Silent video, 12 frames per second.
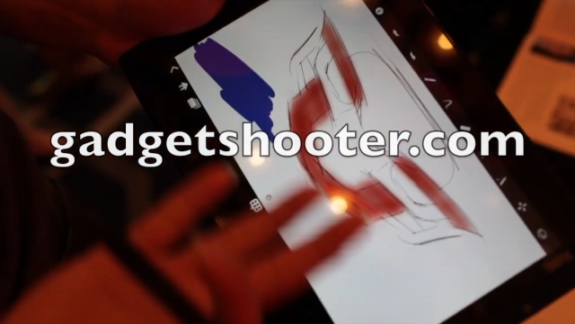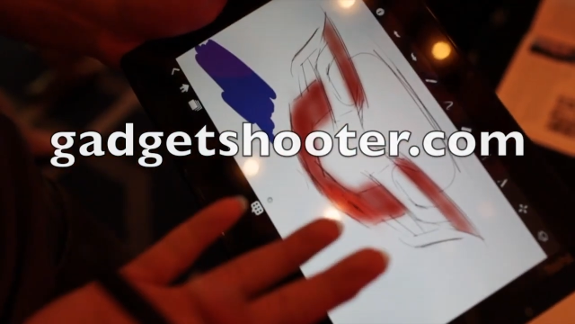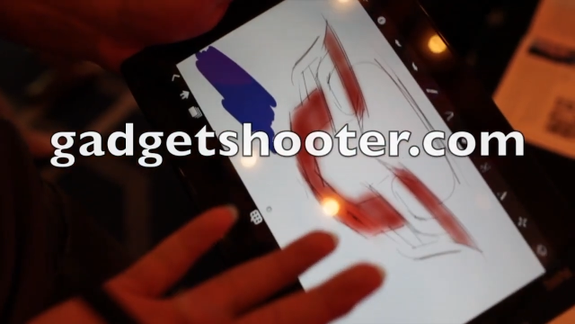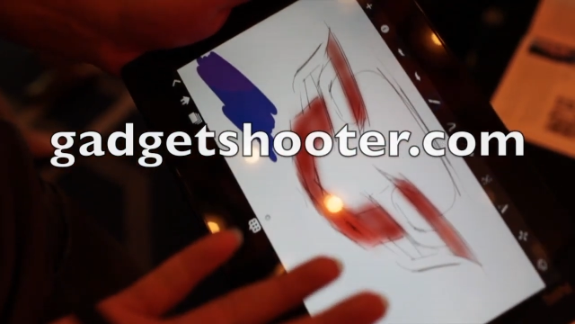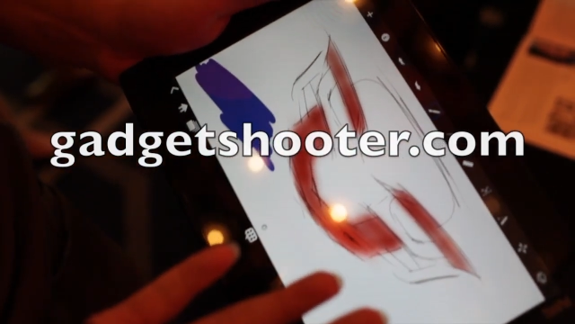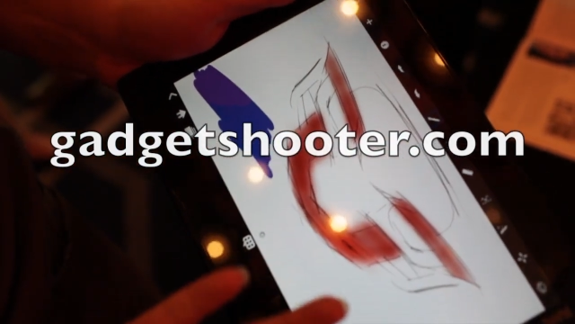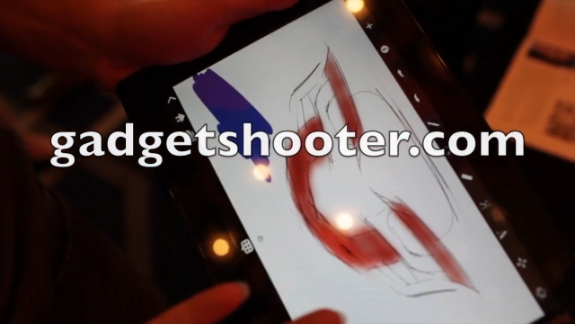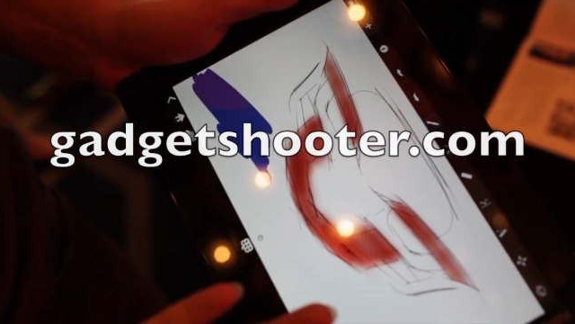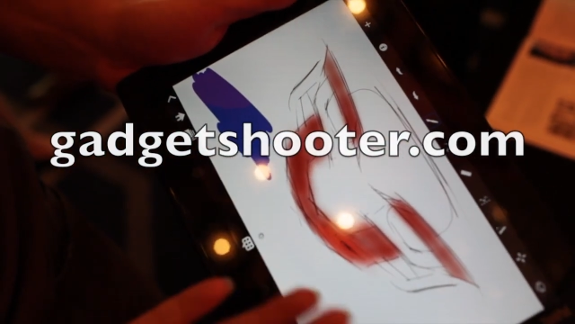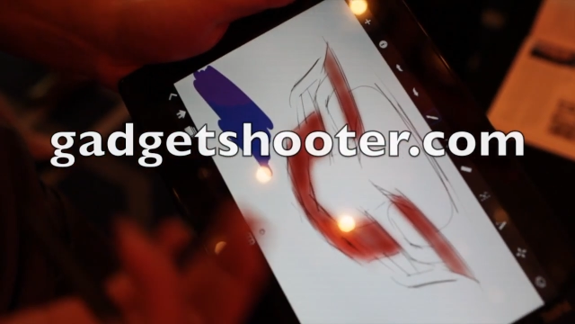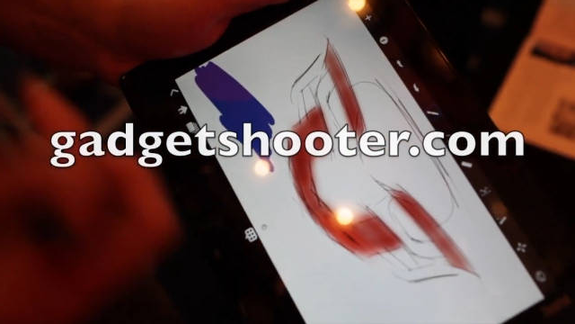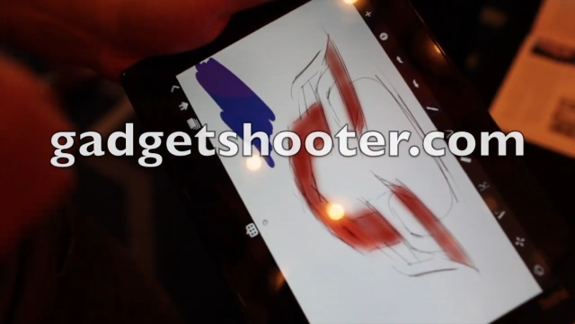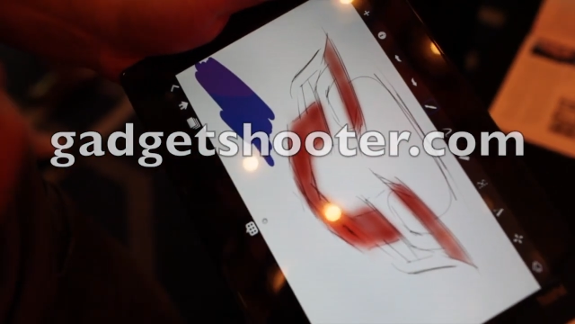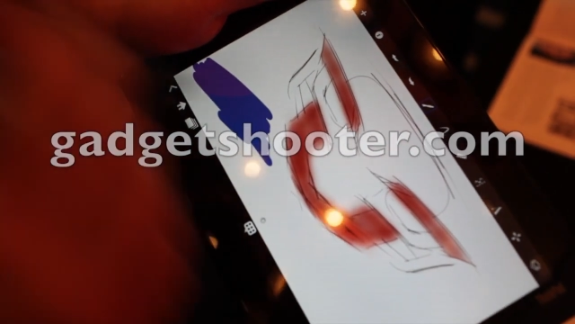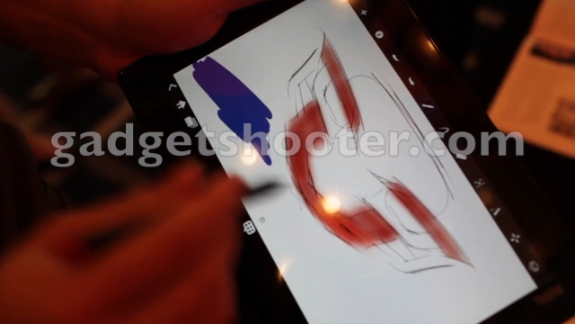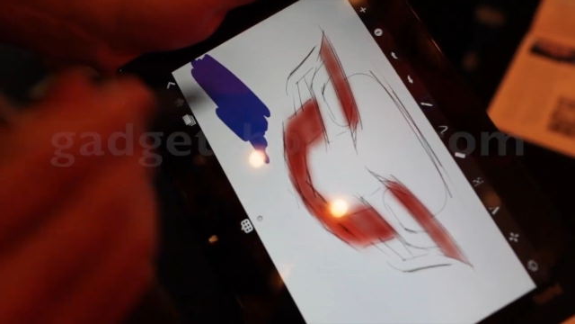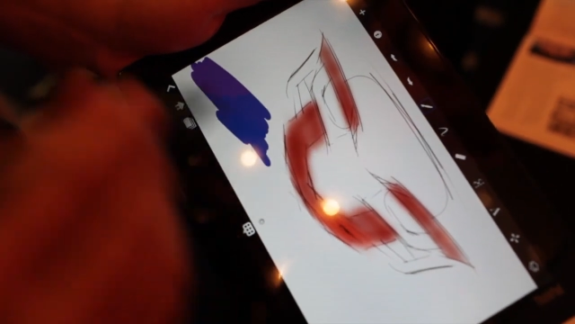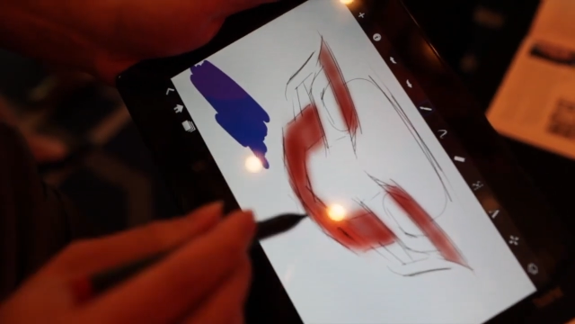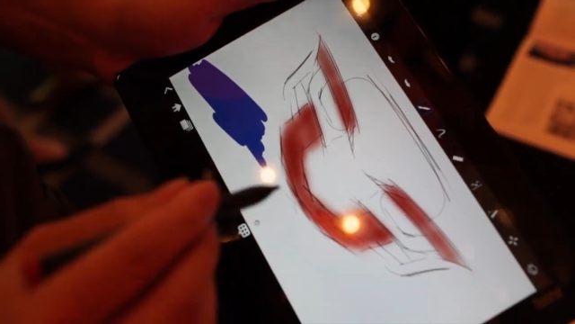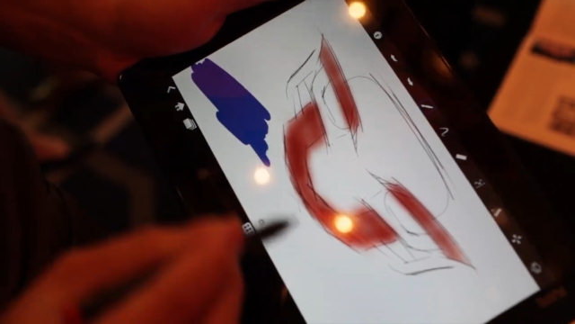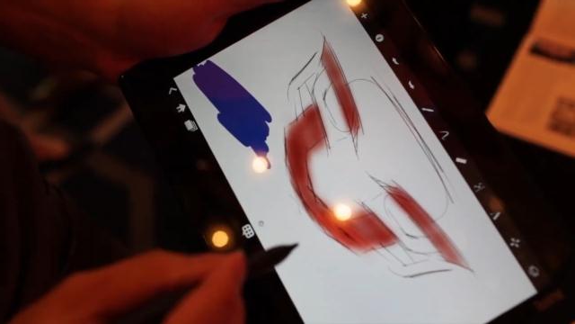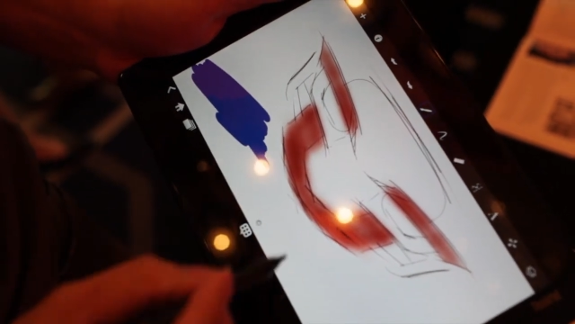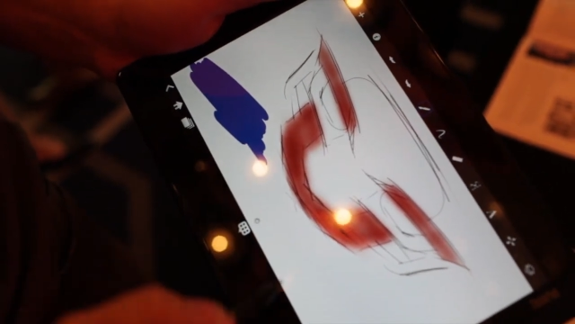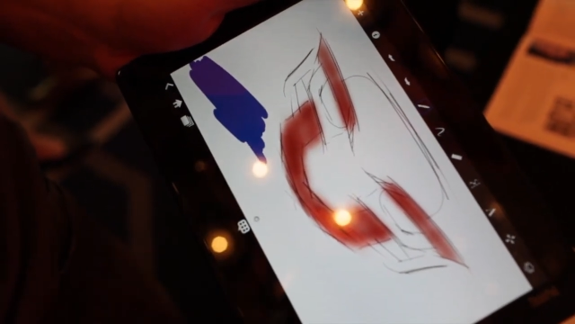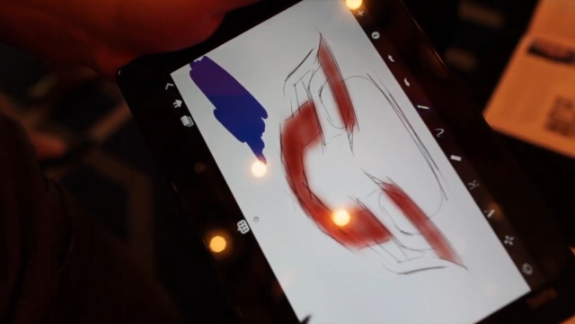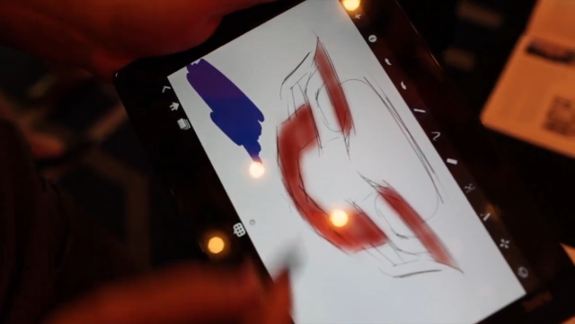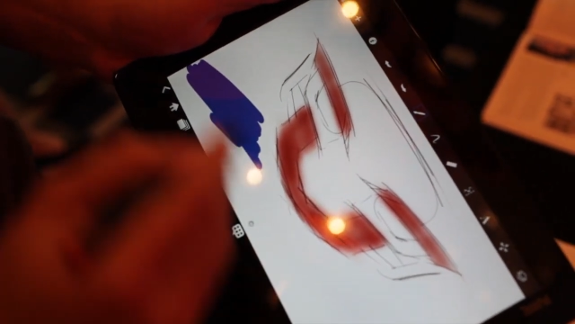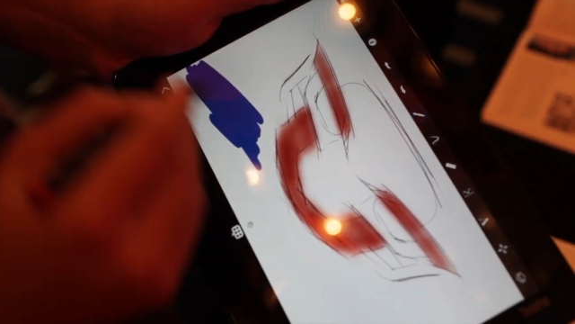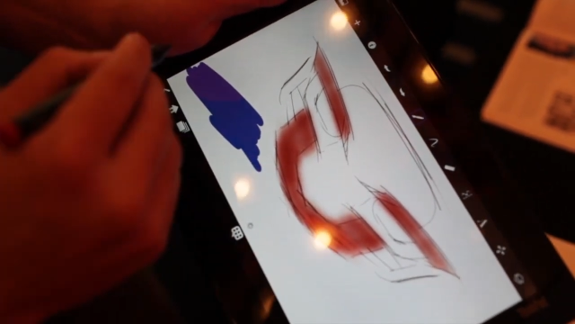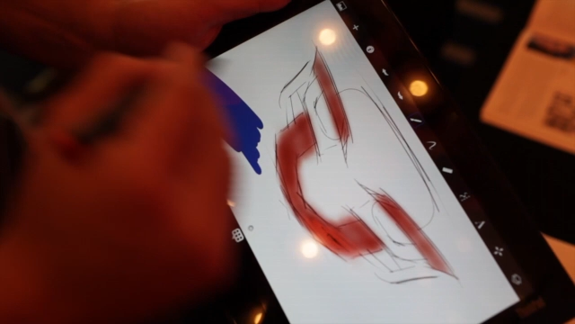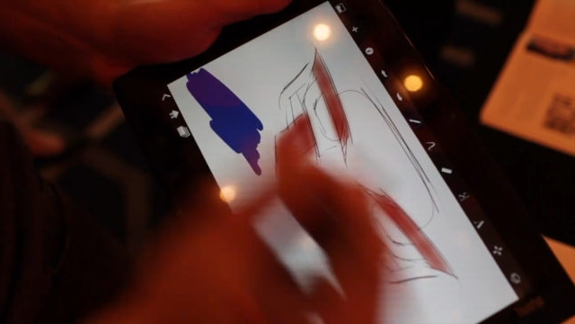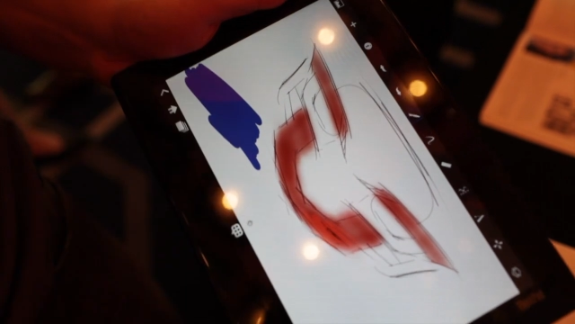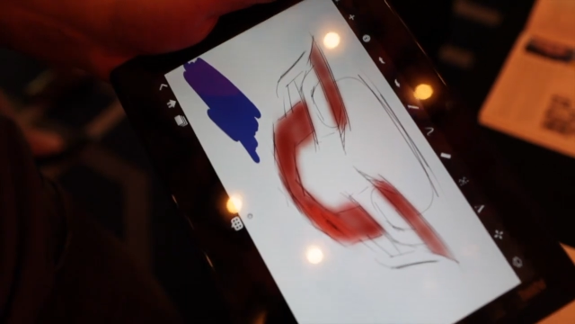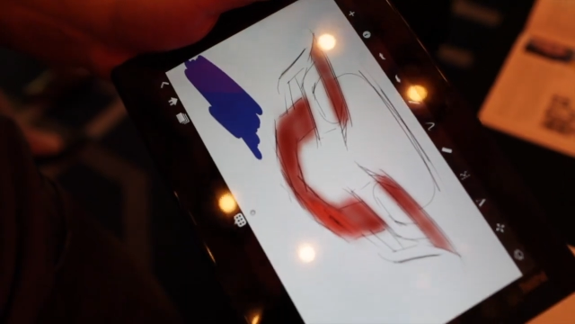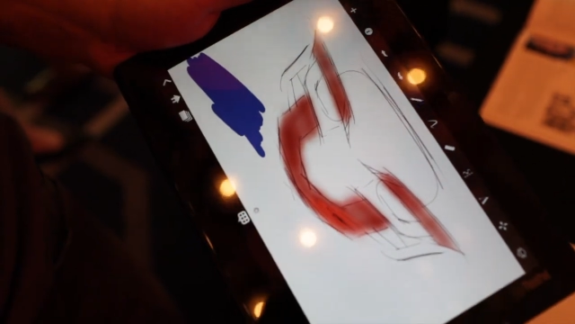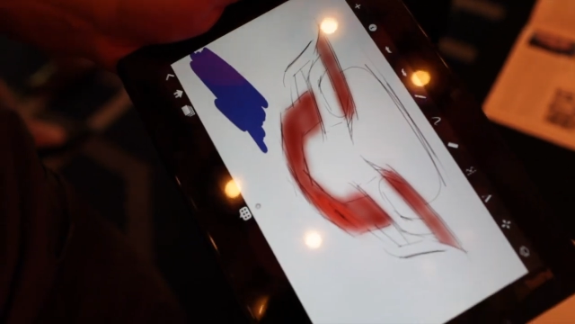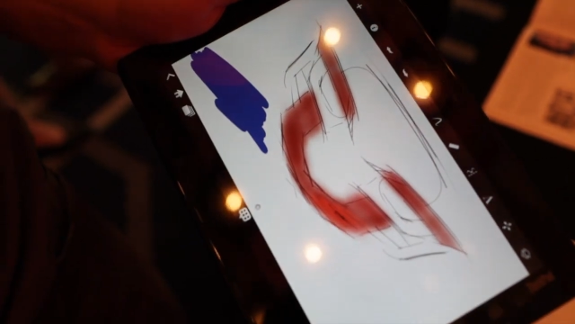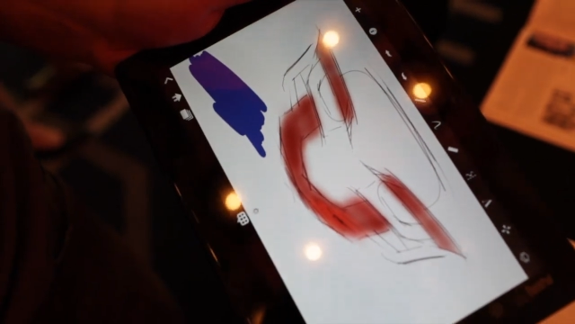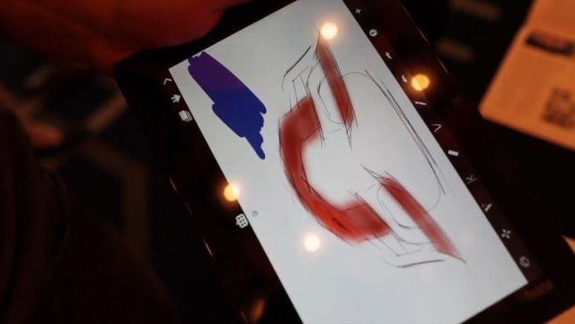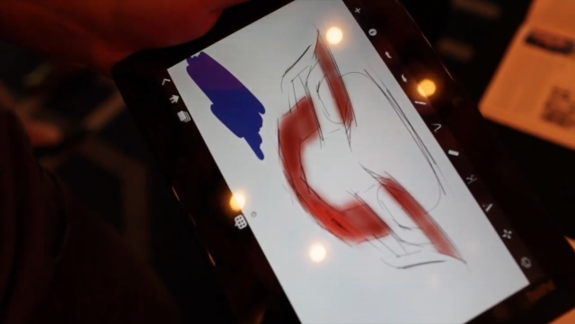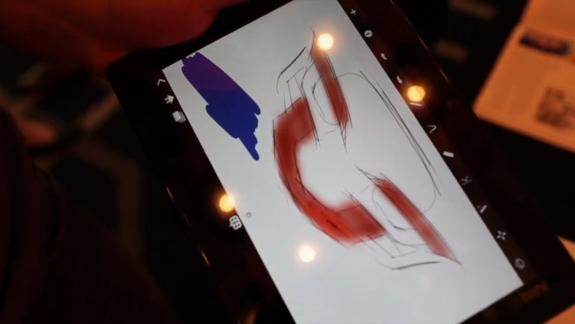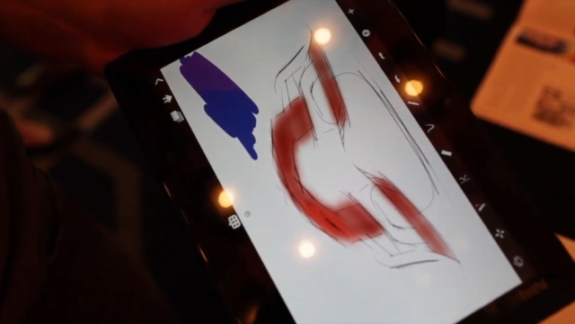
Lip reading: [unreadable: no face in view]